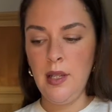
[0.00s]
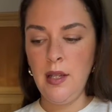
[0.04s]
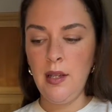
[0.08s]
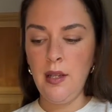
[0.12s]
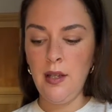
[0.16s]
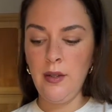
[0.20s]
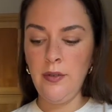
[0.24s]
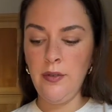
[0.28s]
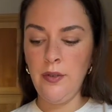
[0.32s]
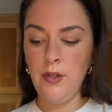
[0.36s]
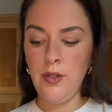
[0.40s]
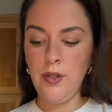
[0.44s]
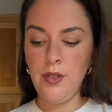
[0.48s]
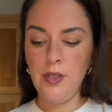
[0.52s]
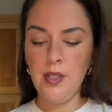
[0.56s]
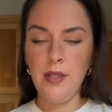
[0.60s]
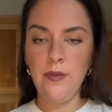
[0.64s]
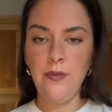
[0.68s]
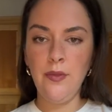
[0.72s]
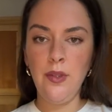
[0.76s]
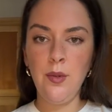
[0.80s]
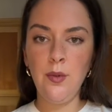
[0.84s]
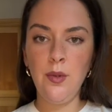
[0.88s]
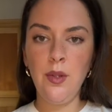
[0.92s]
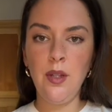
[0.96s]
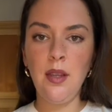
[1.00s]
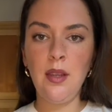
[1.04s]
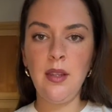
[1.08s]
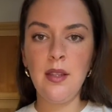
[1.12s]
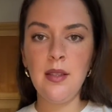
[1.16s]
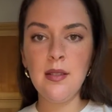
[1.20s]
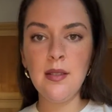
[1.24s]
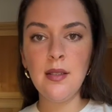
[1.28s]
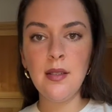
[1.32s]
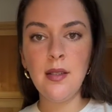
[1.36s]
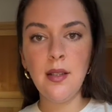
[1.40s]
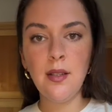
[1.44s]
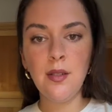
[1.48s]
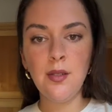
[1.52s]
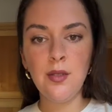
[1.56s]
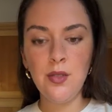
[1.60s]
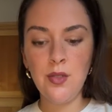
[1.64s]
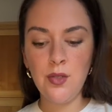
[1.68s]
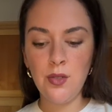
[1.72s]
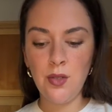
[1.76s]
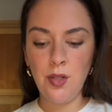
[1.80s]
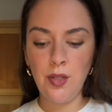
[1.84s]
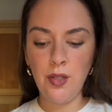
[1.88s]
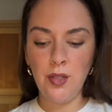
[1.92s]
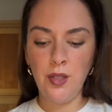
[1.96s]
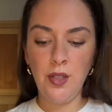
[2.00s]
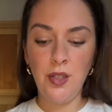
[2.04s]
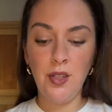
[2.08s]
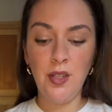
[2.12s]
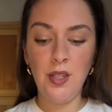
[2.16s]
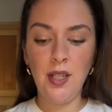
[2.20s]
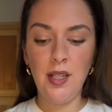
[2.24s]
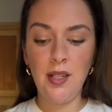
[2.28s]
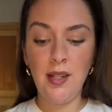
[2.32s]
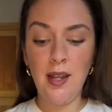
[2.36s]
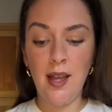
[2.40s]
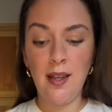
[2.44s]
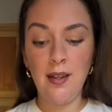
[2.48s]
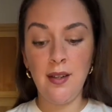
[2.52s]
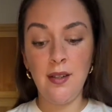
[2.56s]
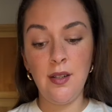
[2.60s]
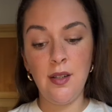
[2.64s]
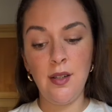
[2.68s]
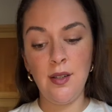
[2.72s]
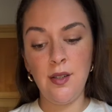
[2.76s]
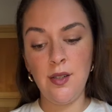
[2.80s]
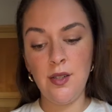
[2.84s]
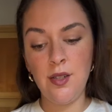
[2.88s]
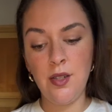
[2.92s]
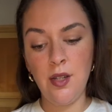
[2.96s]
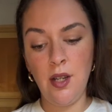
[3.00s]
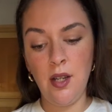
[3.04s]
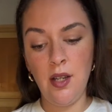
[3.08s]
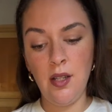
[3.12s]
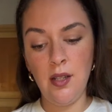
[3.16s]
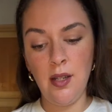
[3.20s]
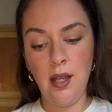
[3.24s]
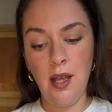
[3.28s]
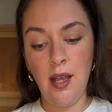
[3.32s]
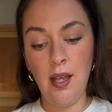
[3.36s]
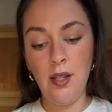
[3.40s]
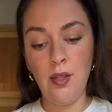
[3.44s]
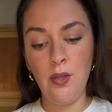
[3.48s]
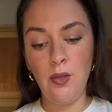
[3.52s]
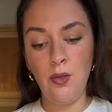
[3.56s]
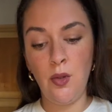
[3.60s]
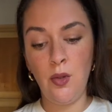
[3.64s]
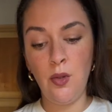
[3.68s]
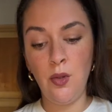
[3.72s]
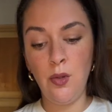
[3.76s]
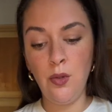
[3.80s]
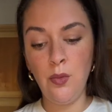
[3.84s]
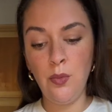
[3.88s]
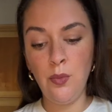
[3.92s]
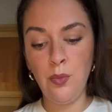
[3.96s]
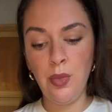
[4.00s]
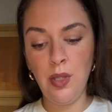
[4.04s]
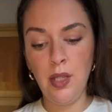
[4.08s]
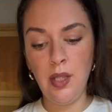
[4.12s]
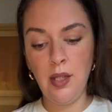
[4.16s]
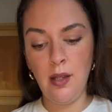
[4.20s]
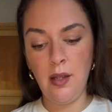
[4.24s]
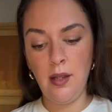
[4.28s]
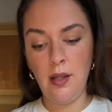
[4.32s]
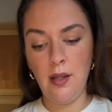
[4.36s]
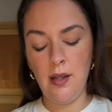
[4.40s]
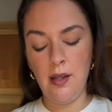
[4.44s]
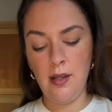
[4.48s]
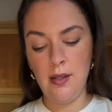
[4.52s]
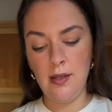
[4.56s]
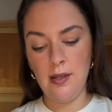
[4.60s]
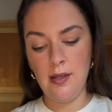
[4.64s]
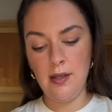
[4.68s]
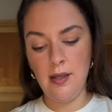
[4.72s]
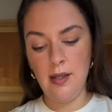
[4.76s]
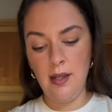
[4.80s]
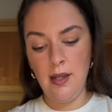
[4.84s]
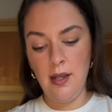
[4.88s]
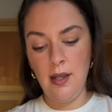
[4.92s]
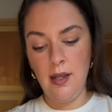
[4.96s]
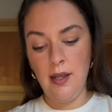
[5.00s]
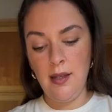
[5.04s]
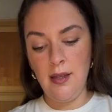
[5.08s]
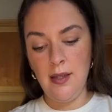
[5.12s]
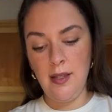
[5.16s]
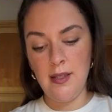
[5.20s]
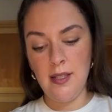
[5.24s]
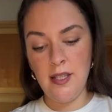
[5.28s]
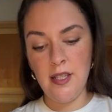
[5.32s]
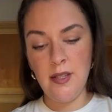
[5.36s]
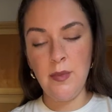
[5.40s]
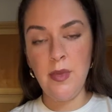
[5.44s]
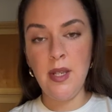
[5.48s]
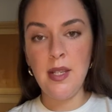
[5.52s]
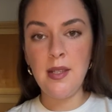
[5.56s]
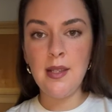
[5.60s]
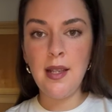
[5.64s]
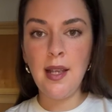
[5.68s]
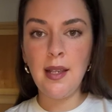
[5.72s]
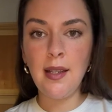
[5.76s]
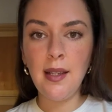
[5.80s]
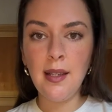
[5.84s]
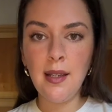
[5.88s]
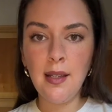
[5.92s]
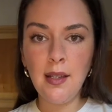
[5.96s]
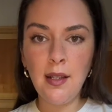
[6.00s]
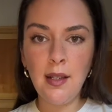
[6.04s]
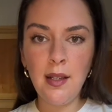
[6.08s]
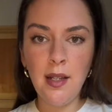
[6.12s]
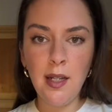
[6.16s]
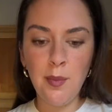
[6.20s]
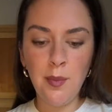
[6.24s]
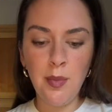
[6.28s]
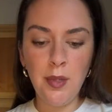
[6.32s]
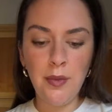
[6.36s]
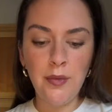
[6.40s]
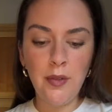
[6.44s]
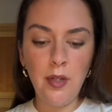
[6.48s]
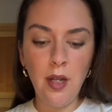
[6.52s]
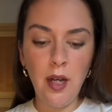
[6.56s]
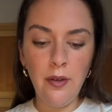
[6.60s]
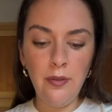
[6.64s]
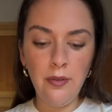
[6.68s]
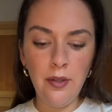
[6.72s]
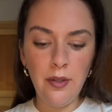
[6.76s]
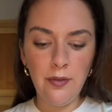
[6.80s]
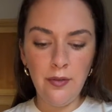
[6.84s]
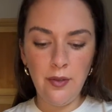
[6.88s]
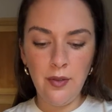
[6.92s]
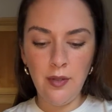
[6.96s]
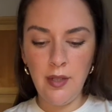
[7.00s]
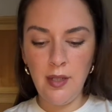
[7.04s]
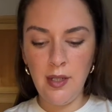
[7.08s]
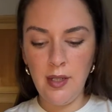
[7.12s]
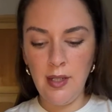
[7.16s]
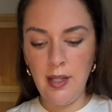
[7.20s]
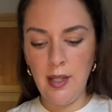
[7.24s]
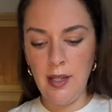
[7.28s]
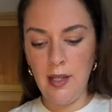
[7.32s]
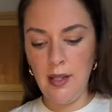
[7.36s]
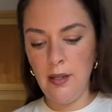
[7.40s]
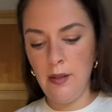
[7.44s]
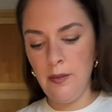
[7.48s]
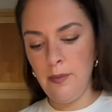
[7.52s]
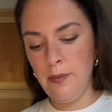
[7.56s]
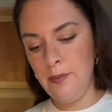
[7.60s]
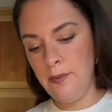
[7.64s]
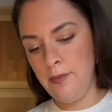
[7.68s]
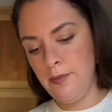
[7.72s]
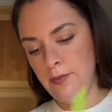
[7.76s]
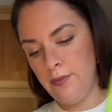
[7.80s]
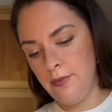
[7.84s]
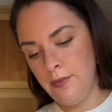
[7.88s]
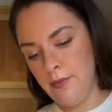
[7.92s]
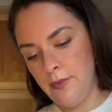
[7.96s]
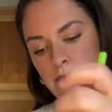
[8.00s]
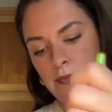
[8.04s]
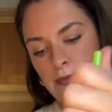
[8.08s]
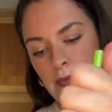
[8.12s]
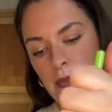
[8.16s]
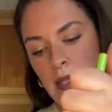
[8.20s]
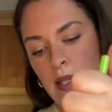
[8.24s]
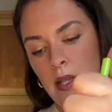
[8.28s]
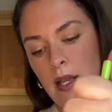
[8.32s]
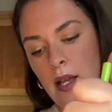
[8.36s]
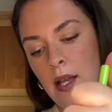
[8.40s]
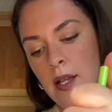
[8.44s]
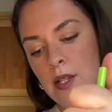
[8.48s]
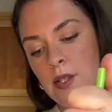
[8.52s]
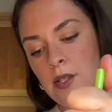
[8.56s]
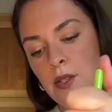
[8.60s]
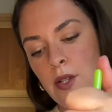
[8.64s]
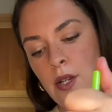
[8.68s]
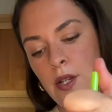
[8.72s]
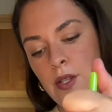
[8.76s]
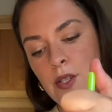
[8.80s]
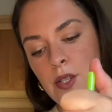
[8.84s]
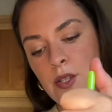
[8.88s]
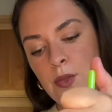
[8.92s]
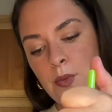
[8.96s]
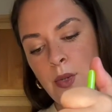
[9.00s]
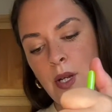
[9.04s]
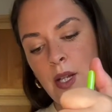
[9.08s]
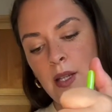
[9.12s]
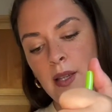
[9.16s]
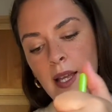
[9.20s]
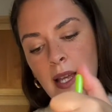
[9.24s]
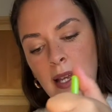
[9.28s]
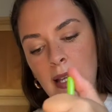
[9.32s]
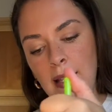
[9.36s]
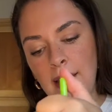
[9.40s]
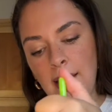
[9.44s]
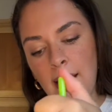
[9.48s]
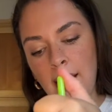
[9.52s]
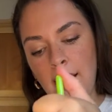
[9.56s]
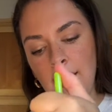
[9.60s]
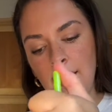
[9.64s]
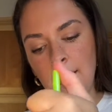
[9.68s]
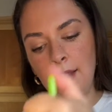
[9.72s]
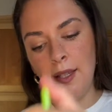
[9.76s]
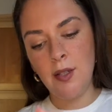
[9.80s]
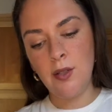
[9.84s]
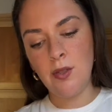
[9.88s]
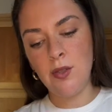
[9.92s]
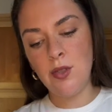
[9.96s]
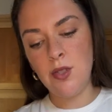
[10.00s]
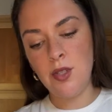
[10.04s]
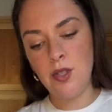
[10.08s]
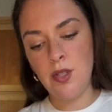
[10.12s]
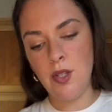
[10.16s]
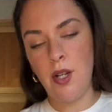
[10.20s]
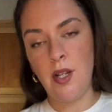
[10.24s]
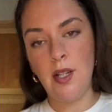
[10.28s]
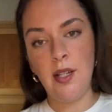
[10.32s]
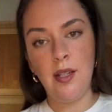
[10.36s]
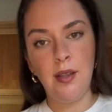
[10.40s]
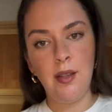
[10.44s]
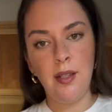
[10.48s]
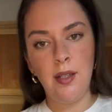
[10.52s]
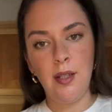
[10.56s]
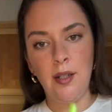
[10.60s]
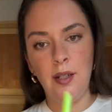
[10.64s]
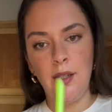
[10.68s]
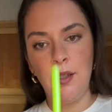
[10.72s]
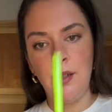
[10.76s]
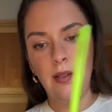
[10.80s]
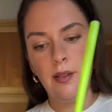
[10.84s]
Of course, if you want this a little stronger, you can add another shot. I don't because this is my second cup of coffee for the day. So I just want like that little shot in there.